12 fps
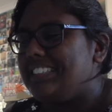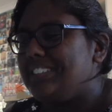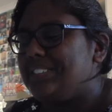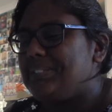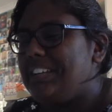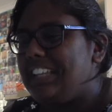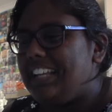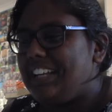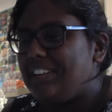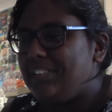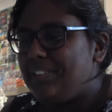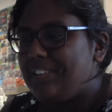It looks really
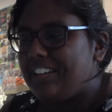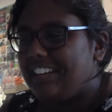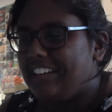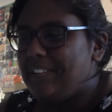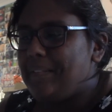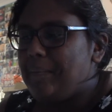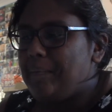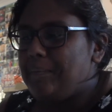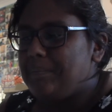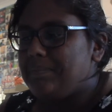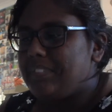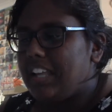good.
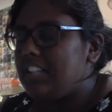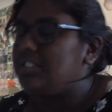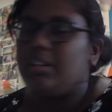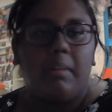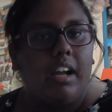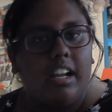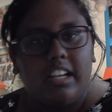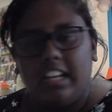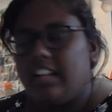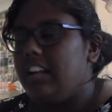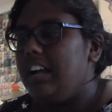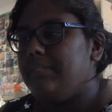And Tom
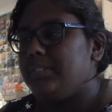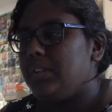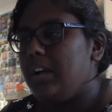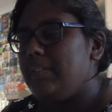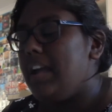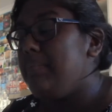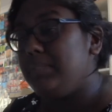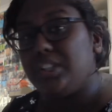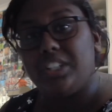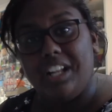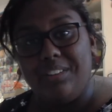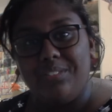Hardy, I'm so happy. And
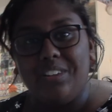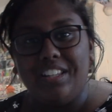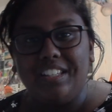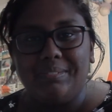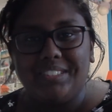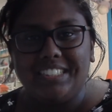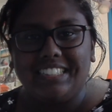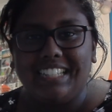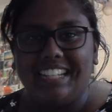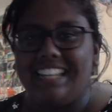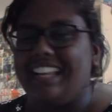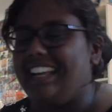Michelle Williams is
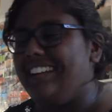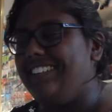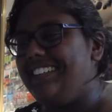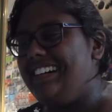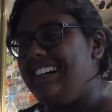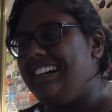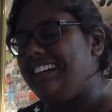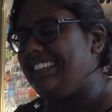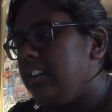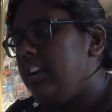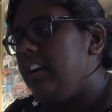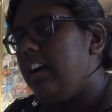in it!
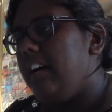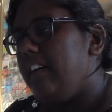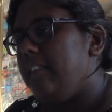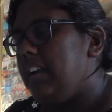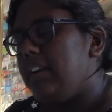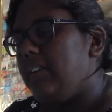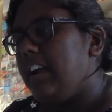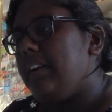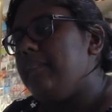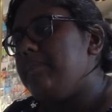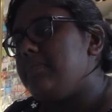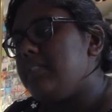Ah! Anyway,
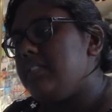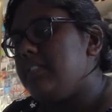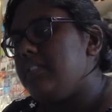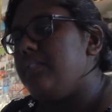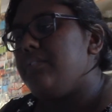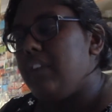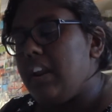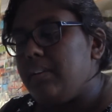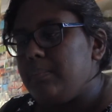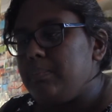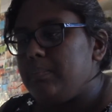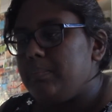
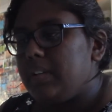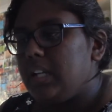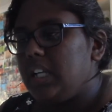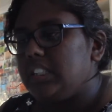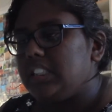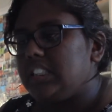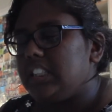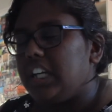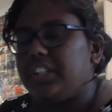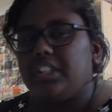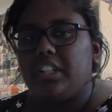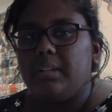Venom is
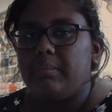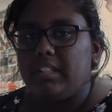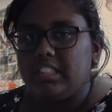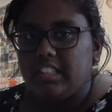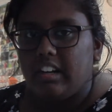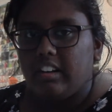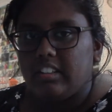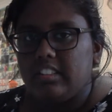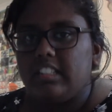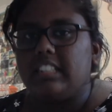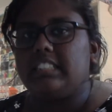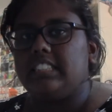such an amazing character.
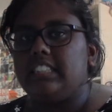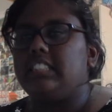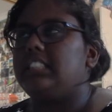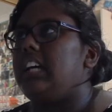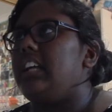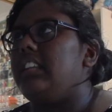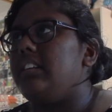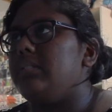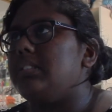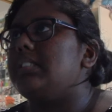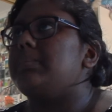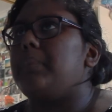Like, since, I think it
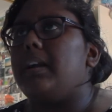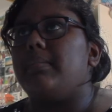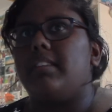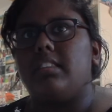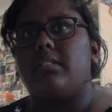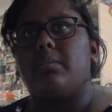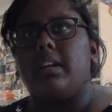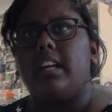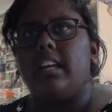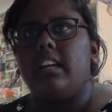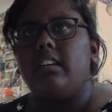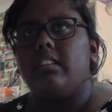was Spider-Man
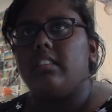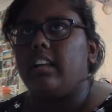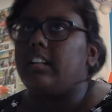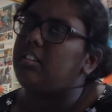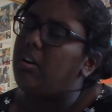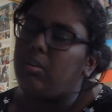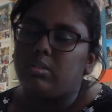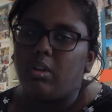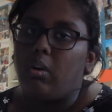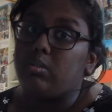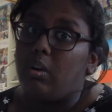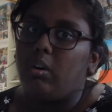3, like, the
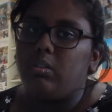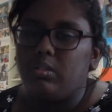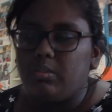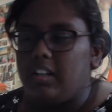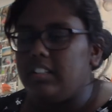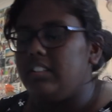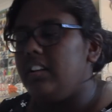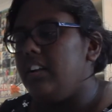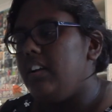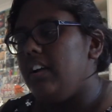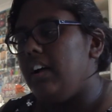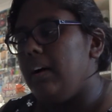old one,
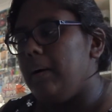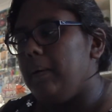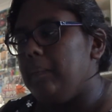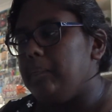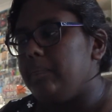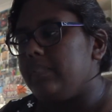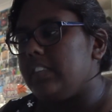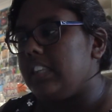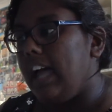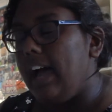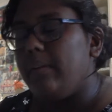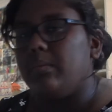
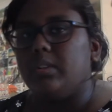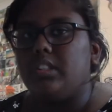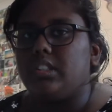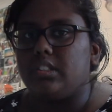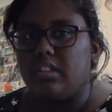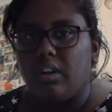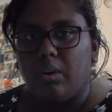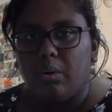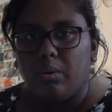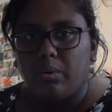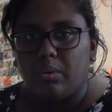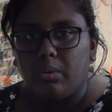that was
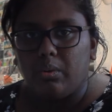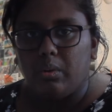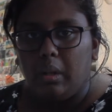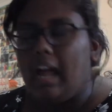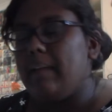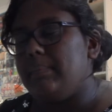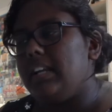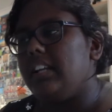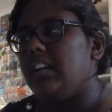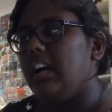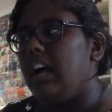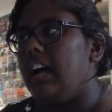so cool. I
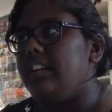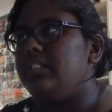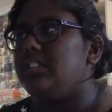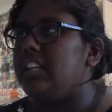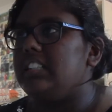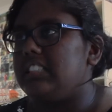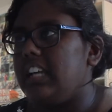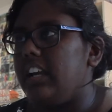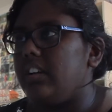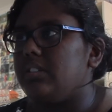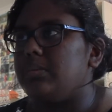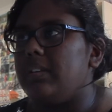mean, I used to get
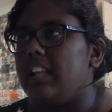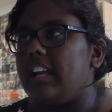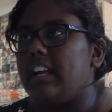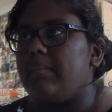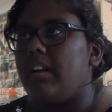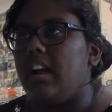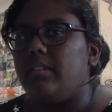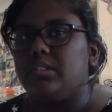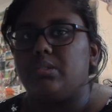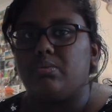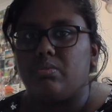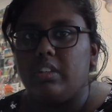scared, because when that came out, I
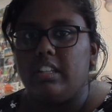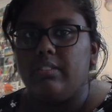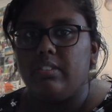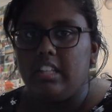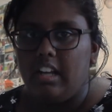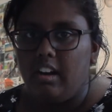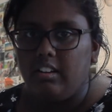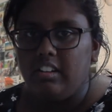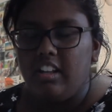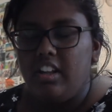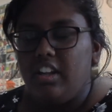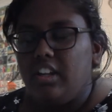was really, really
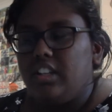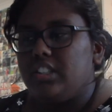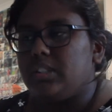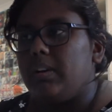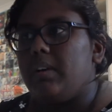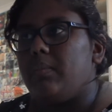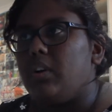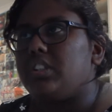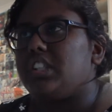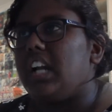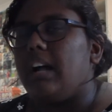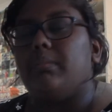young. So when I
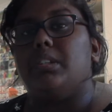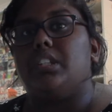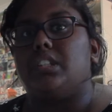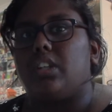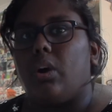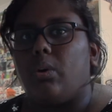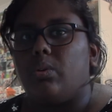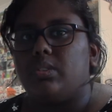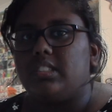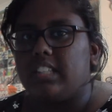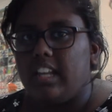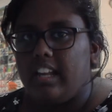watched it, I was so
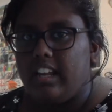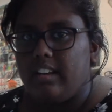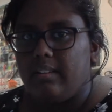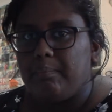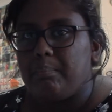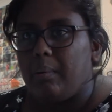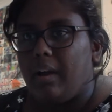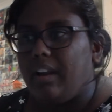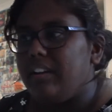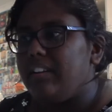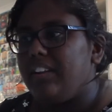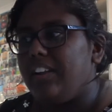scared.
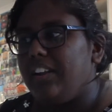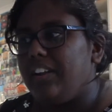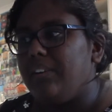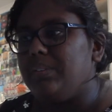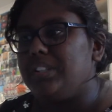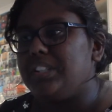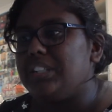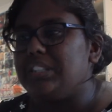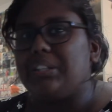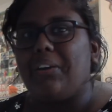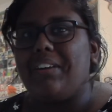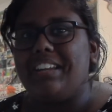But it was
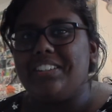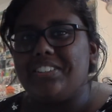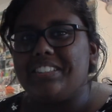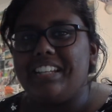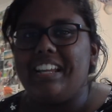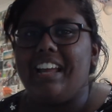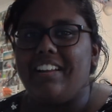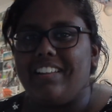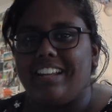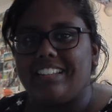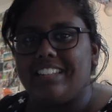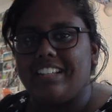just so interesting how,
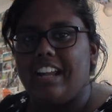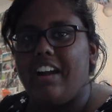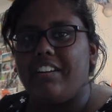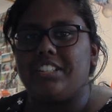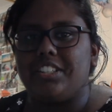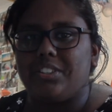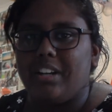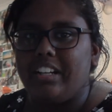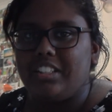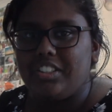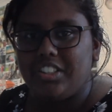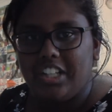like, the character
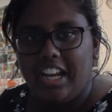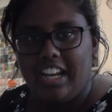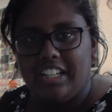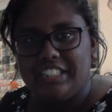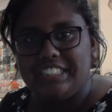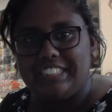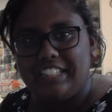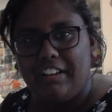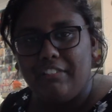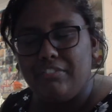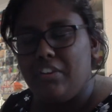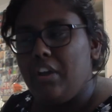traits change and
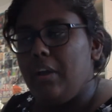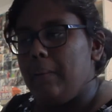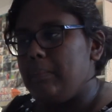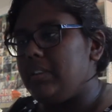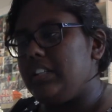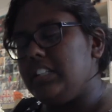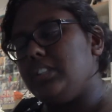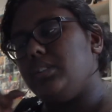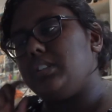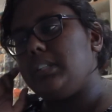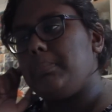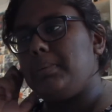stuff. But this
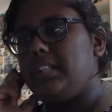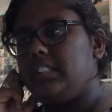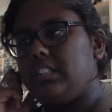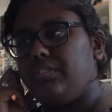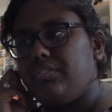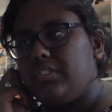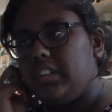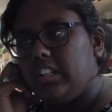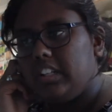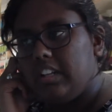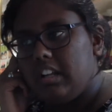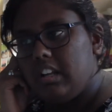looks a bit different.